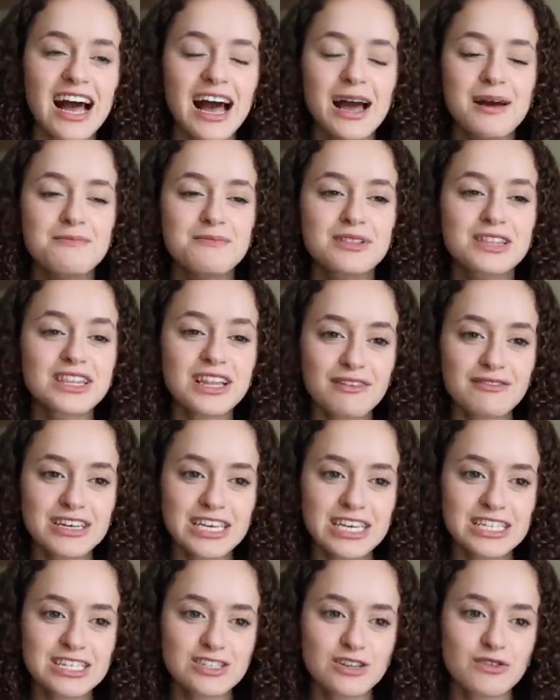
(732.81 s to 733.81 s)
I'm
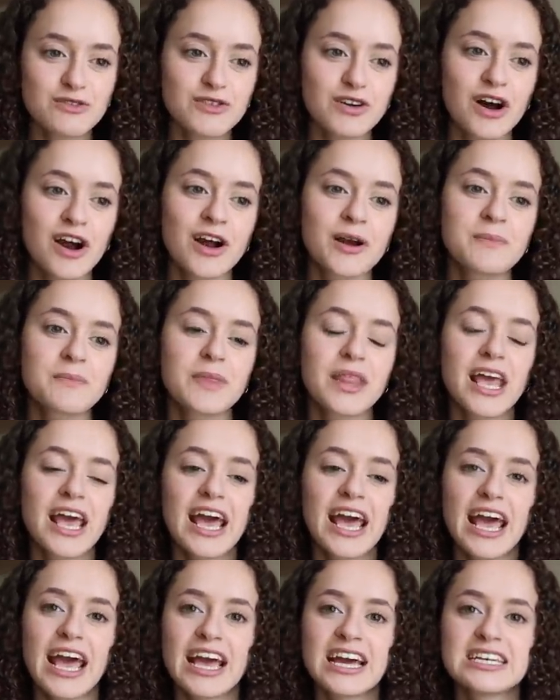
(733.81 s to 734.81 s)
loving it so far,
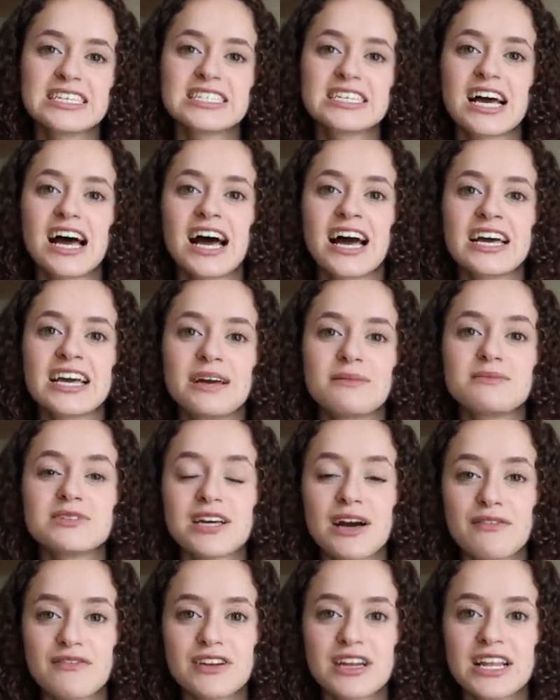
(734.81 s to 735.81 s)
and I am
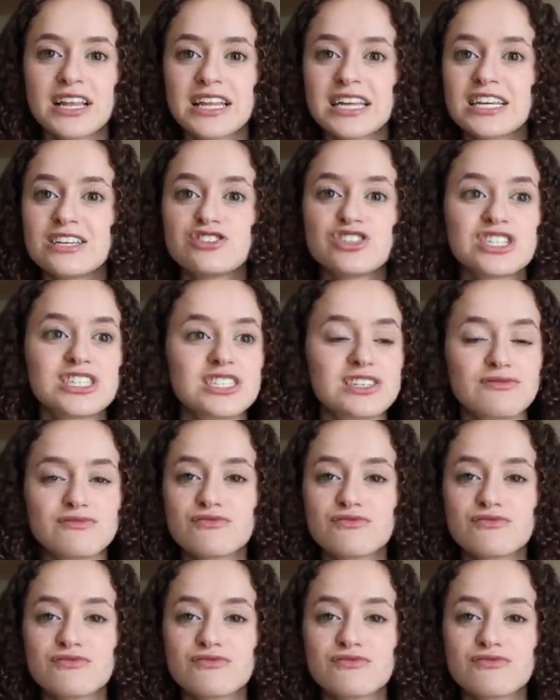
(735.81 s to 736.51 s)
definitely just